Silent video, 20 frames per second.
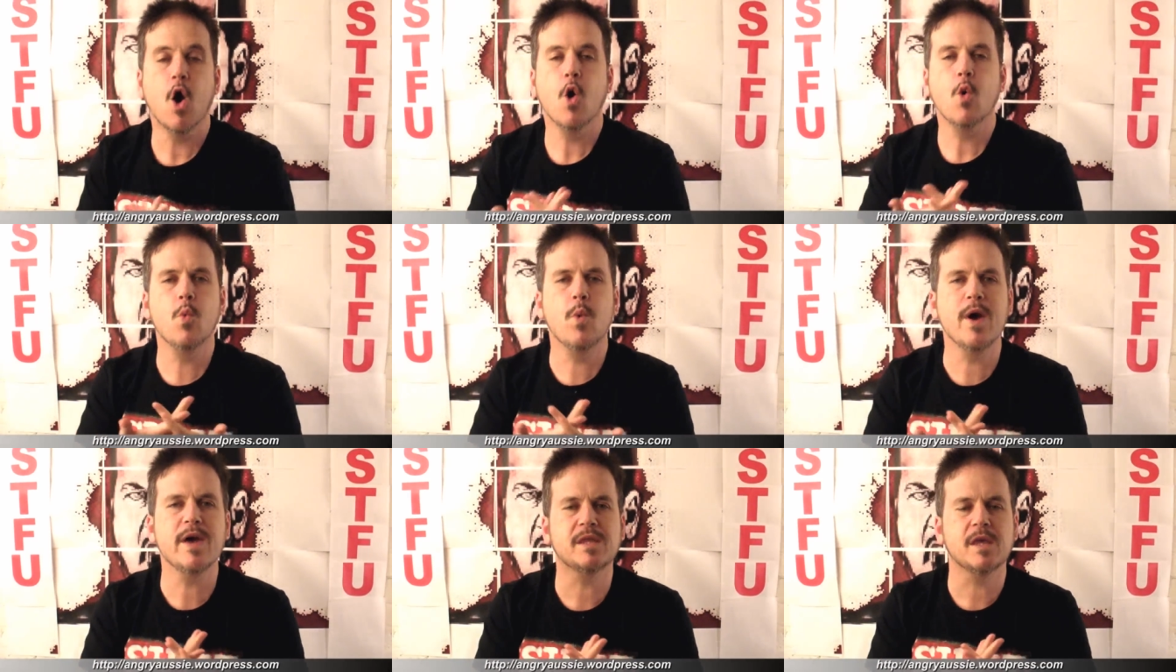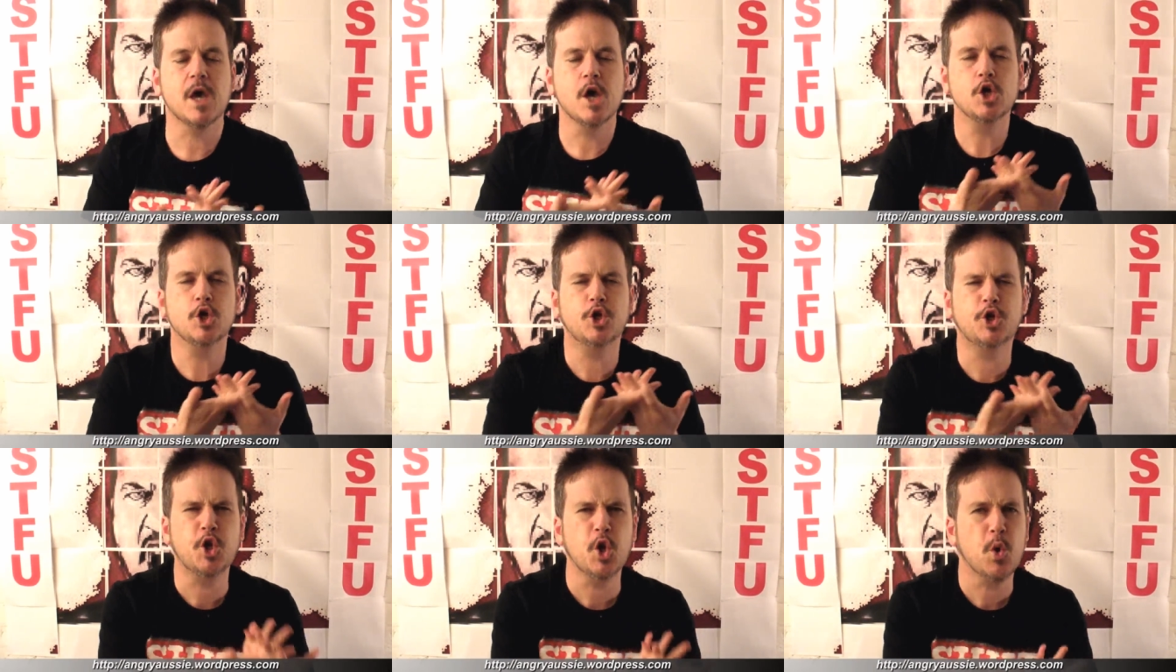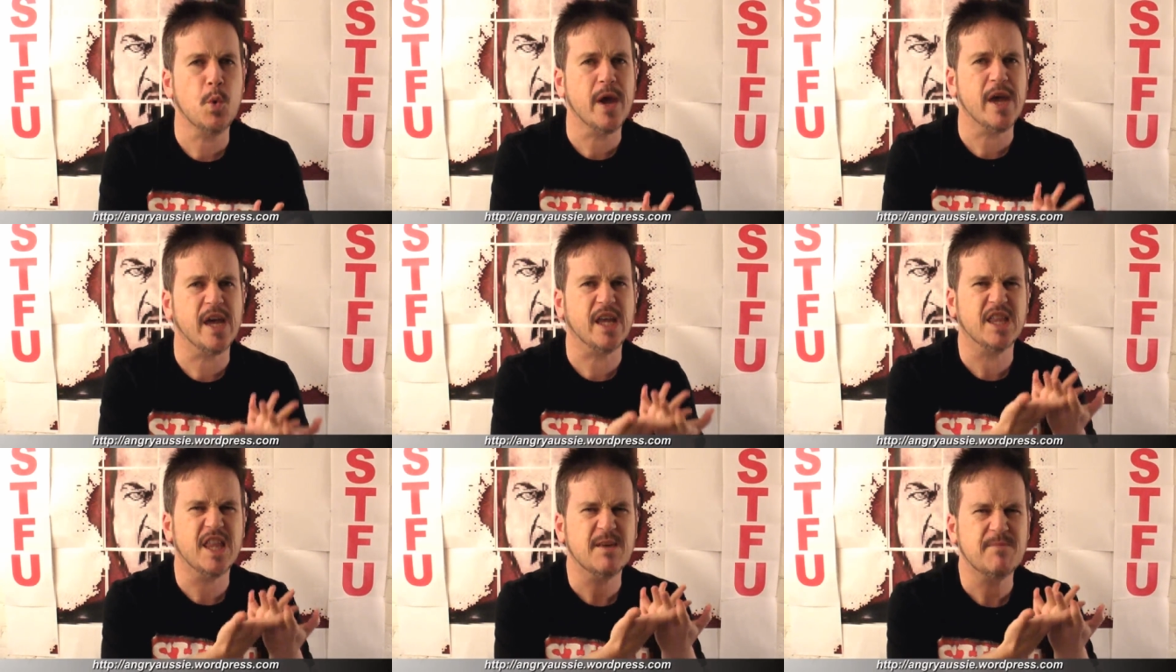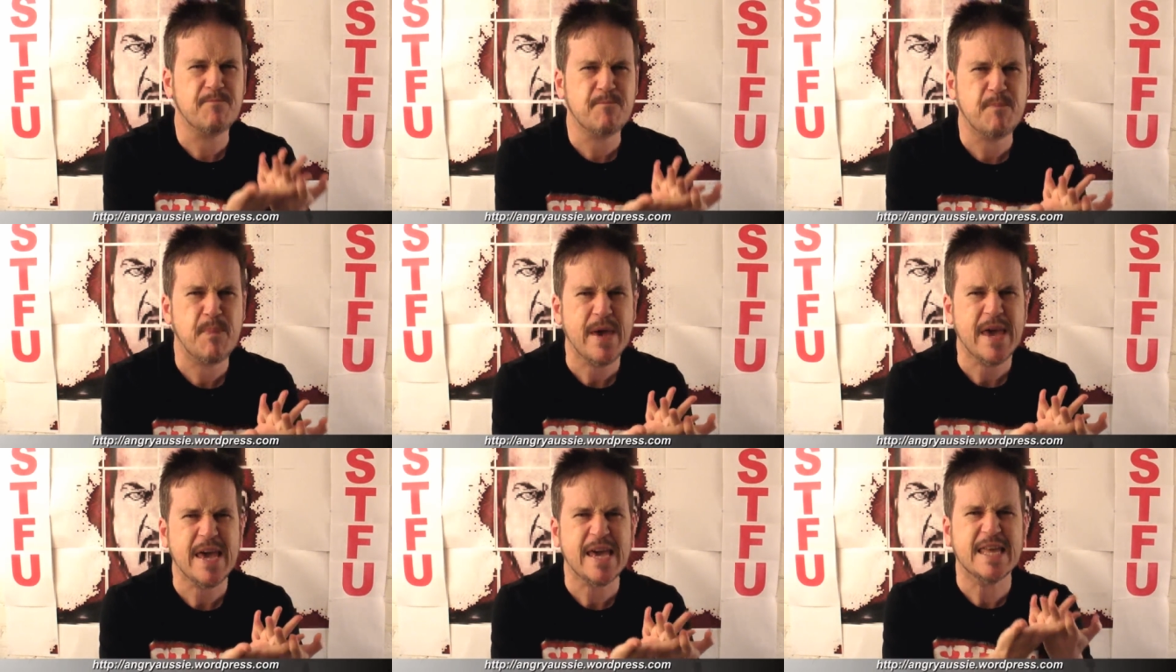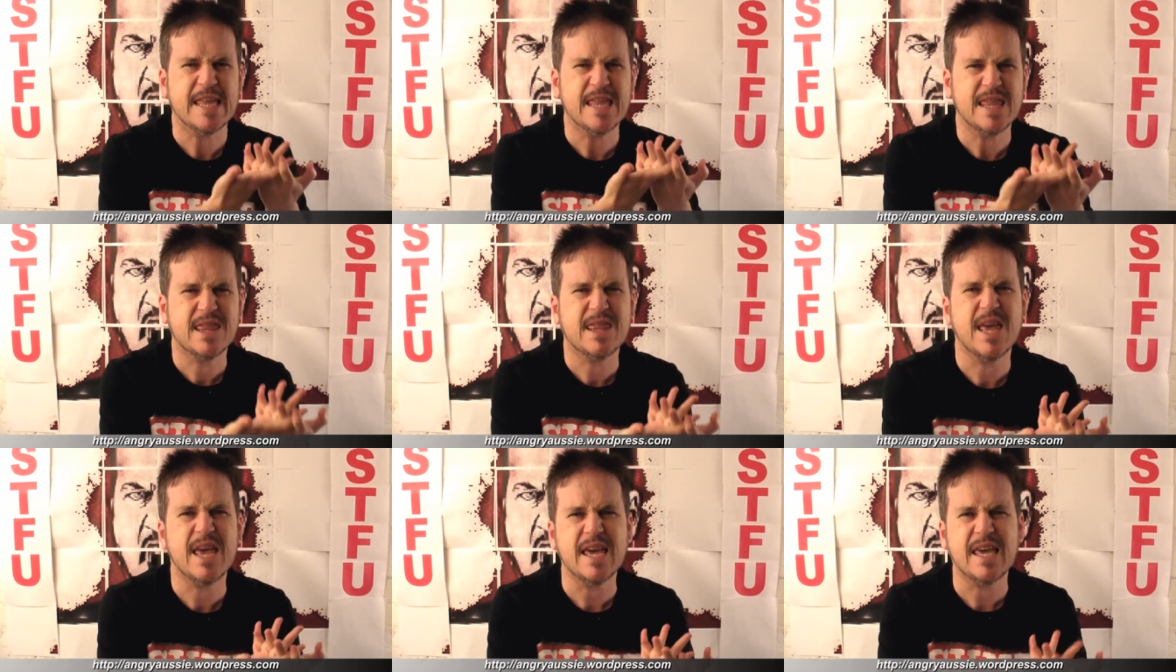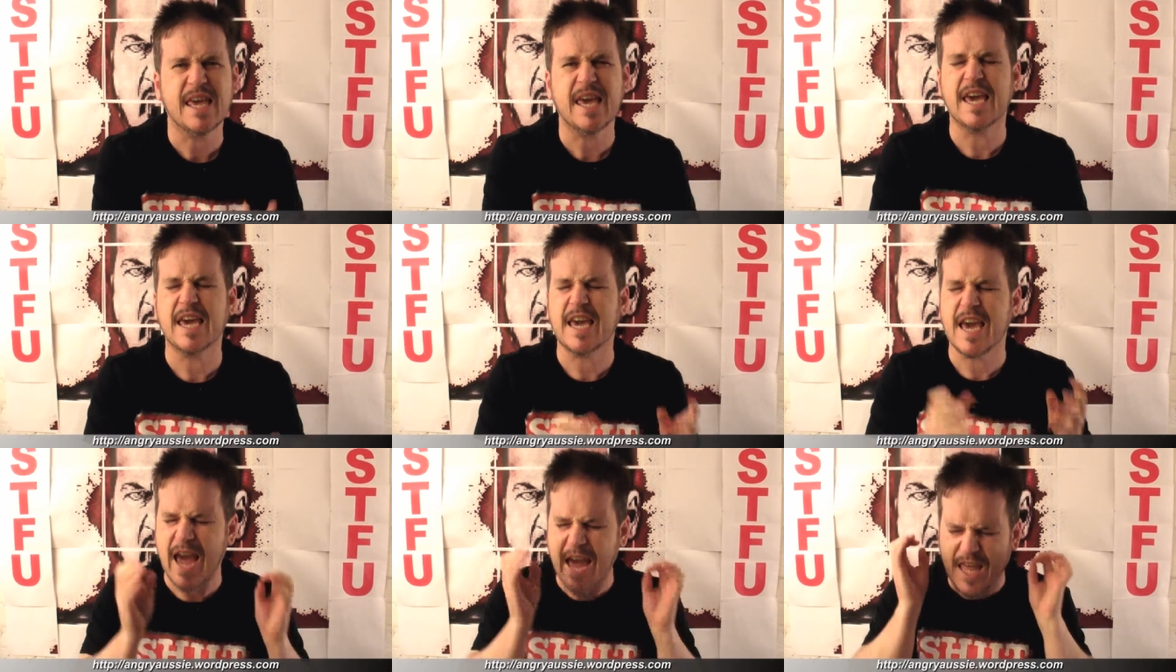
with doing the big thinking